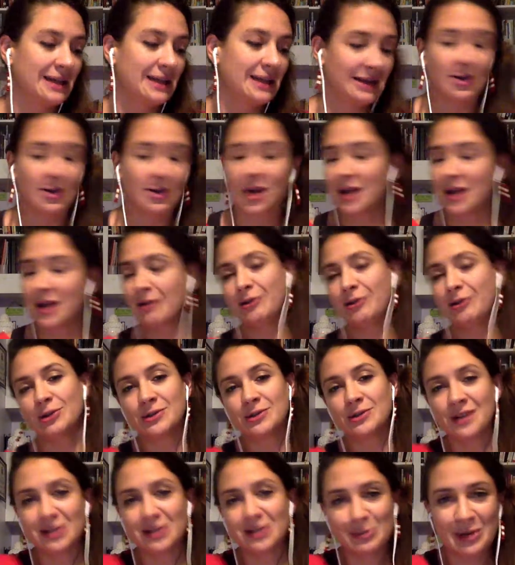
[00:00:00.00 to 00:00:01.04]
and you're carrying your
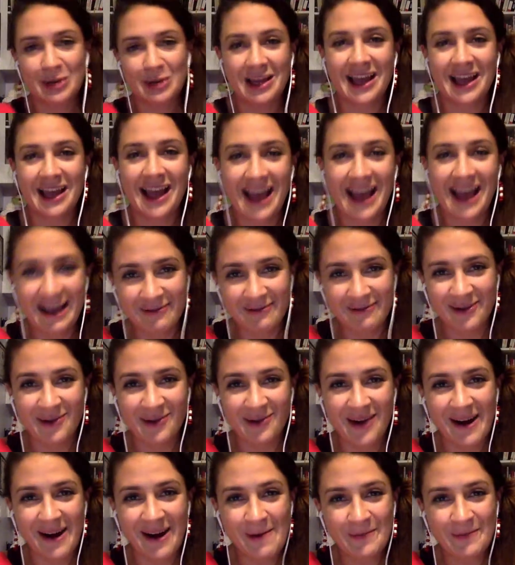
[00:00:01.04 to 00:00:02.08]
sketchbook
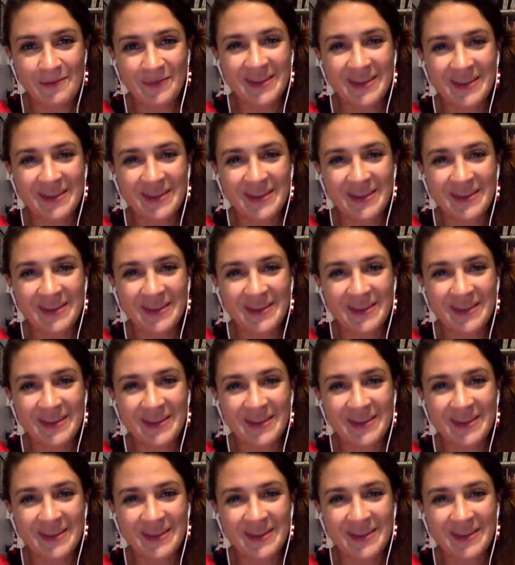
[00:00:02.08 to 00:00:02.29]
everywhere.